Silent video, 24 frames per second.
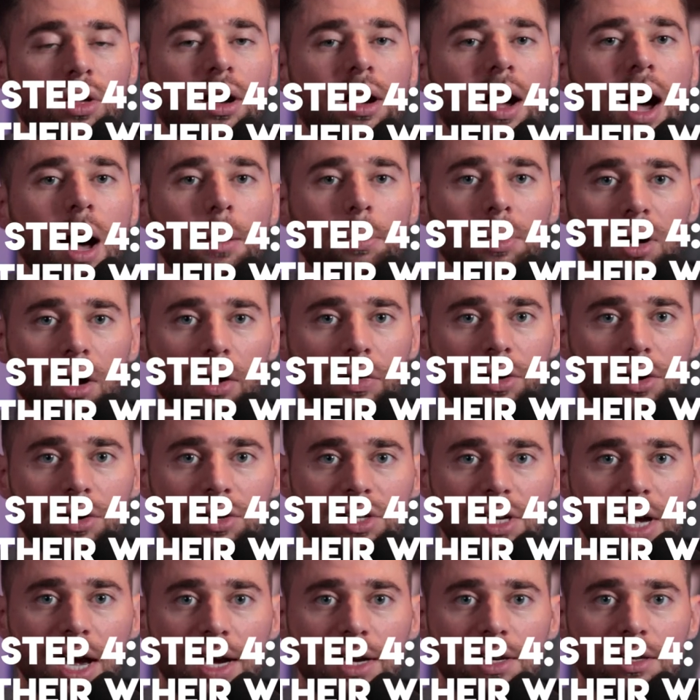the copy on their
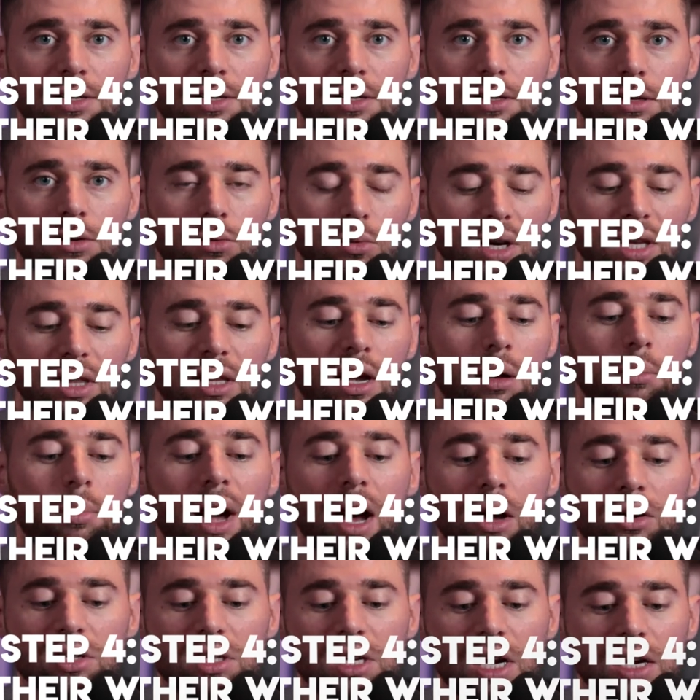sites, read the
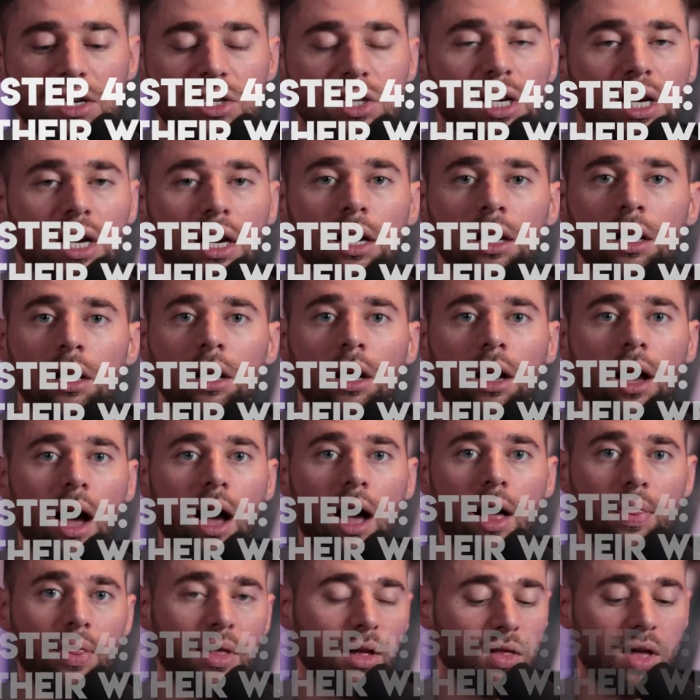about section.
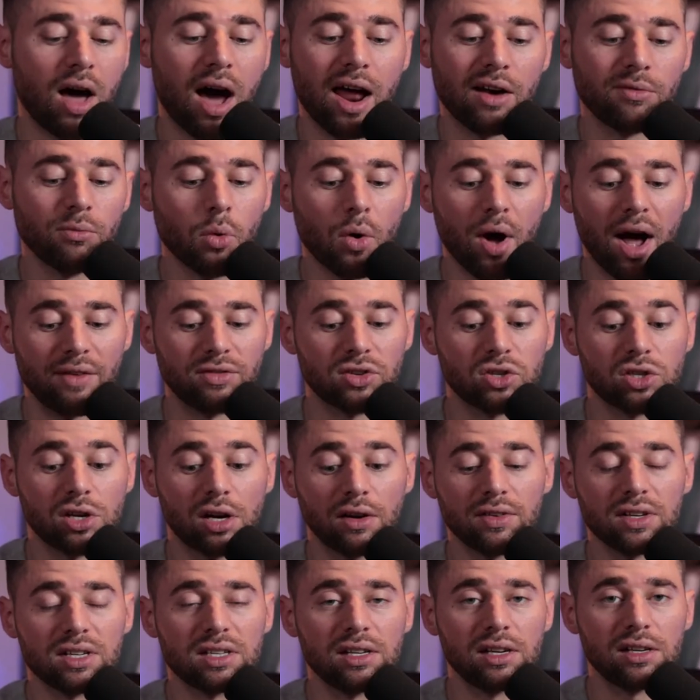Uh, a lot of them will have
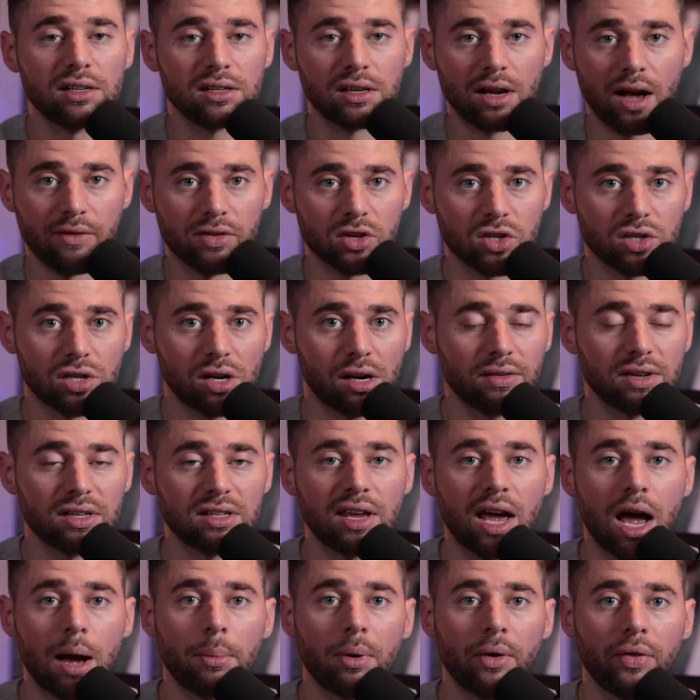services, they'll have a service
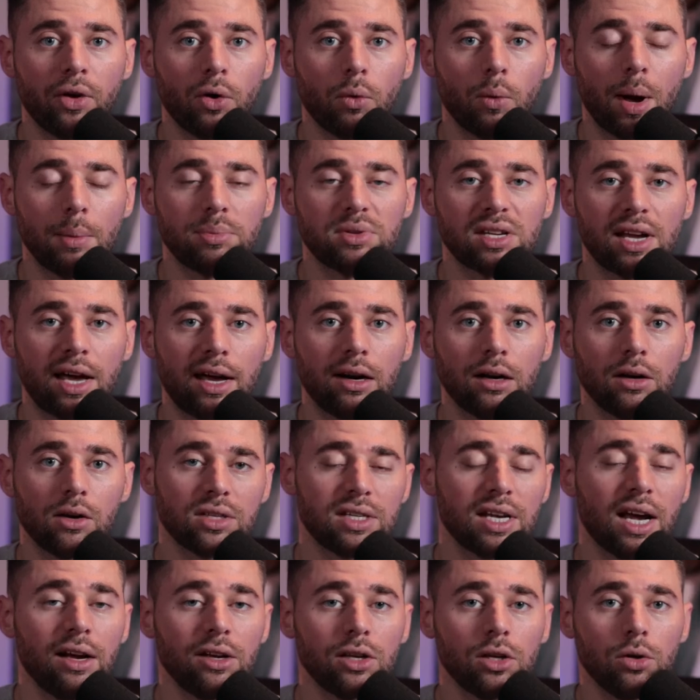tab on their website, and it'll
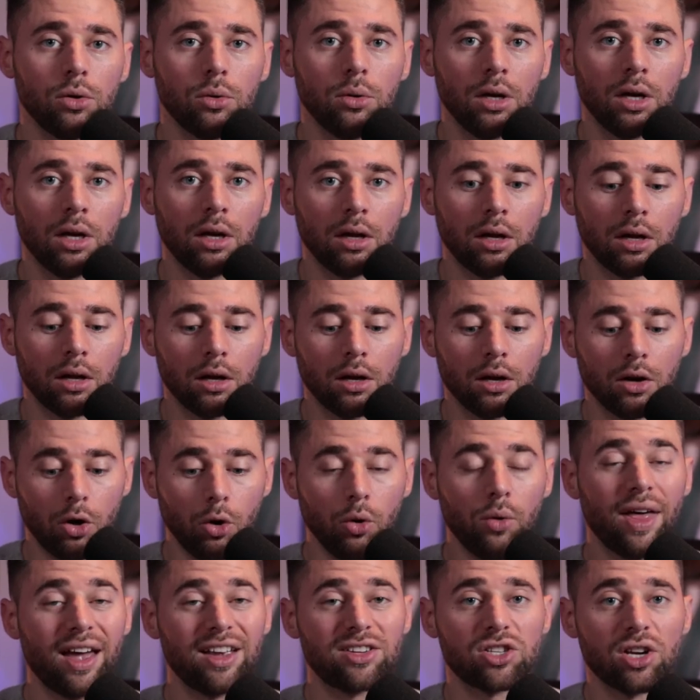tell you
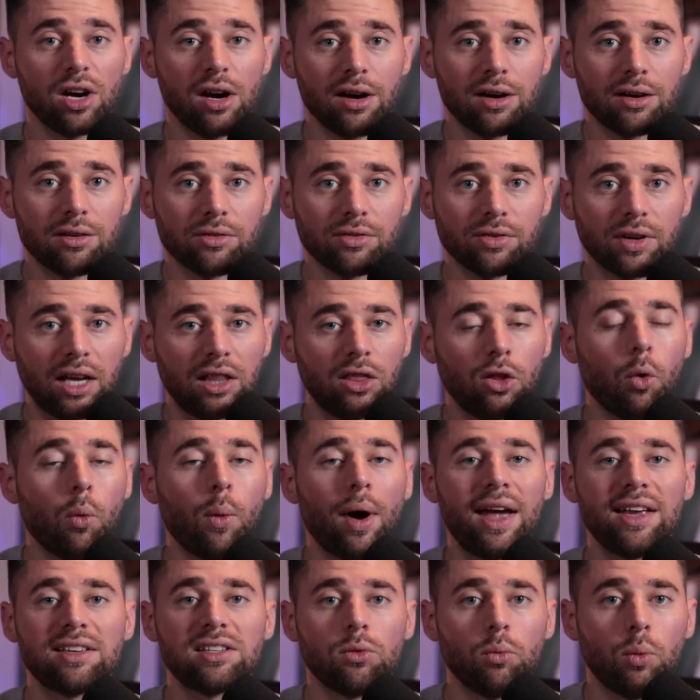who they serve and the
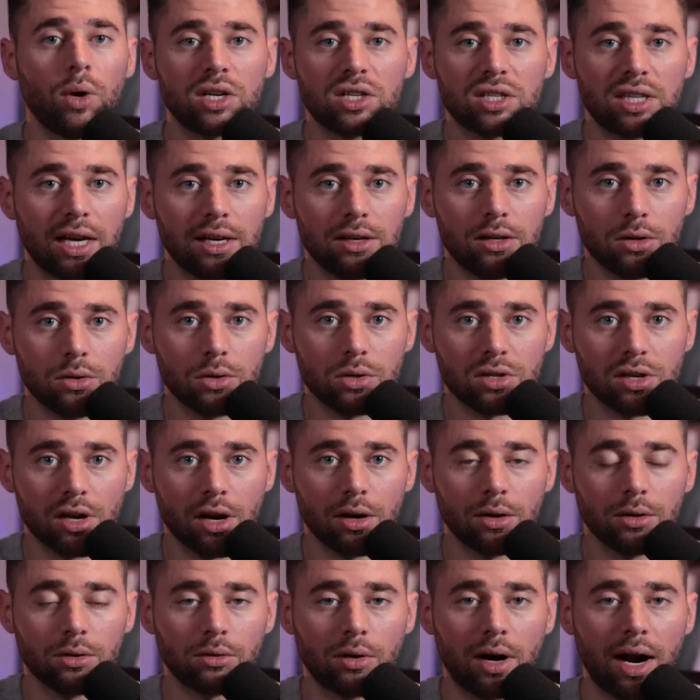ways in which they do
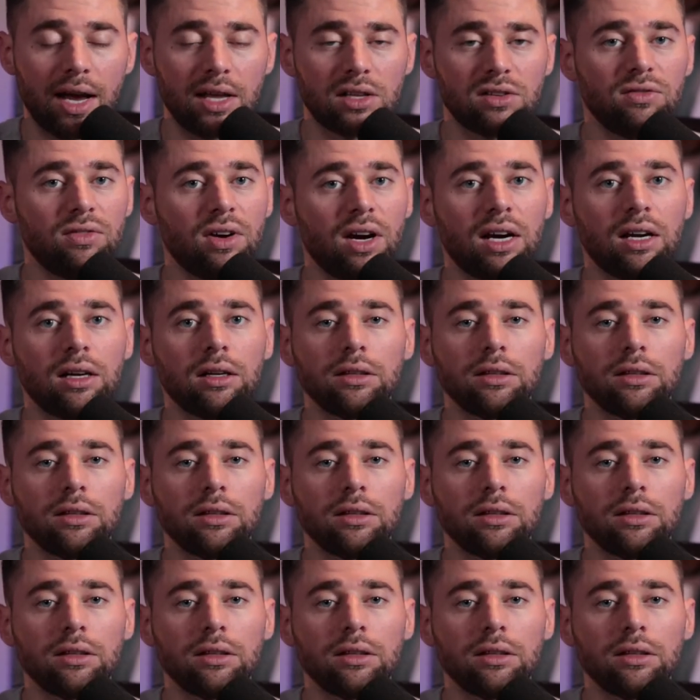so, right? It's very